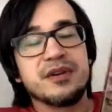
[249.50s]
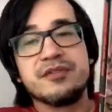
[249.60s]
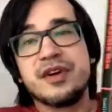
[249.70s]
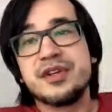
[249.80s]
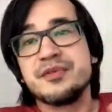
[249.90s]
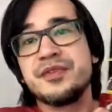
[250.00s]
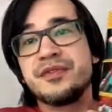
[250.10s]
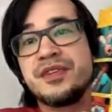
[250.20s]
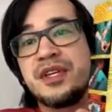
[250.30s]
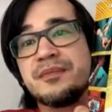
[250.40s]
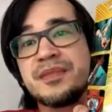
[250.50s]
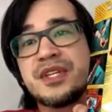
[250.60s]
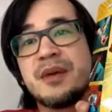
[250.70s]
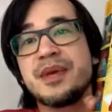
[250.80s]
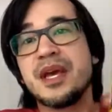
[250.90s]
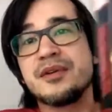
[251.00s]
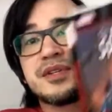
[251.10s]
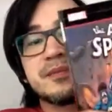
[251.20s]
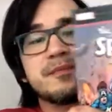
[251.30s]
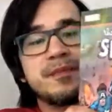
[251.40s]
volume 15. It's coming
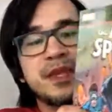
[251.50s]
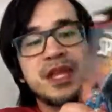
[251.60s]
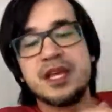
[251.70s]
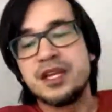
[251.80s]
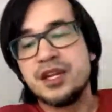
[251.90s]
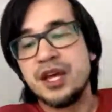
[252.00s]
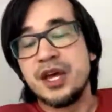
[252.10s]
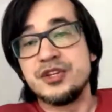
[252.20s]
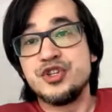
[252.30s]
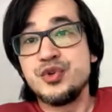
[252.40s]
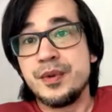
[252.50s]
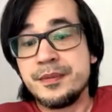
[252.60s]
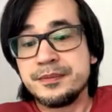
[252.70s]
out in June.